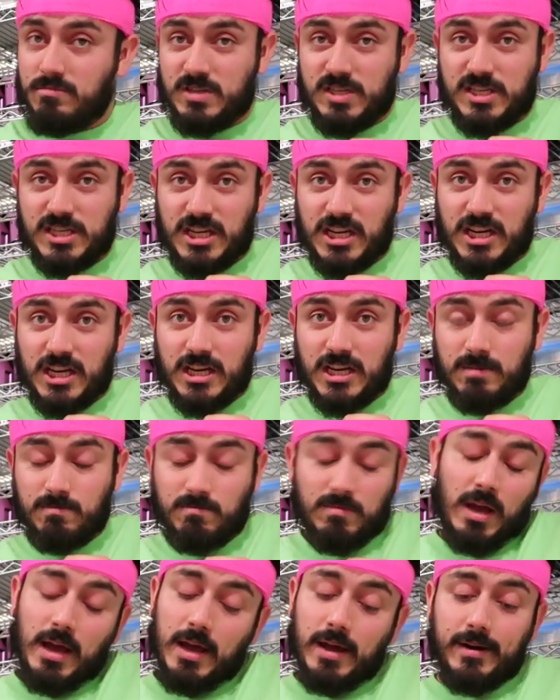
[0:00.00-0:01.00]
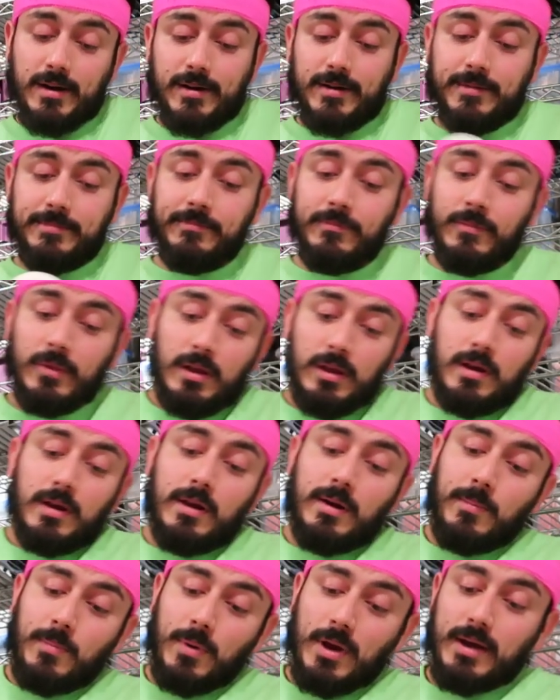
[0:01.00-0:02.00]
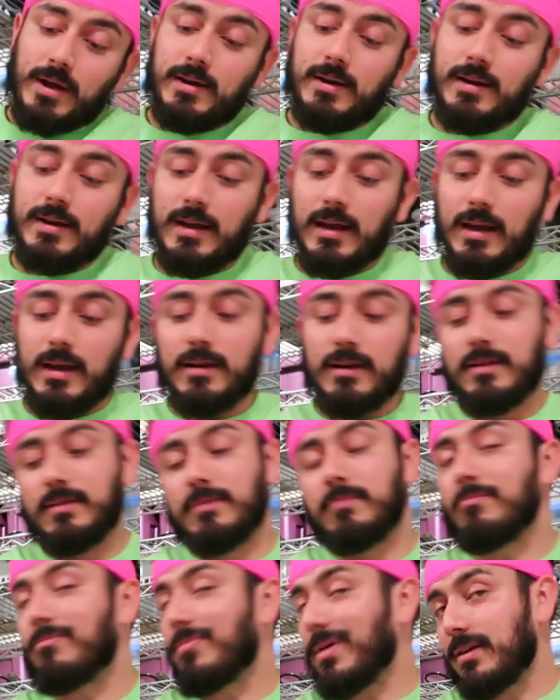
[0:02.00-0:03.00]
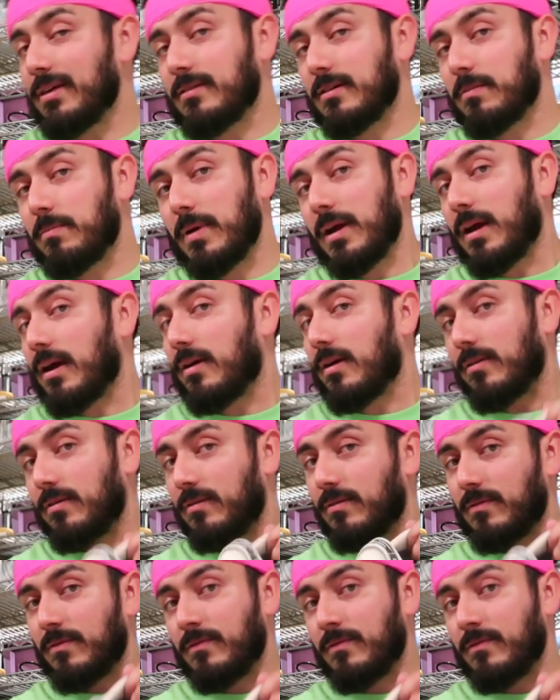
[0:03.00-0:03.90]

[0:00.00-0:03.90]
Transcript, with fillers: C D. I don't know. But, again, basic pair,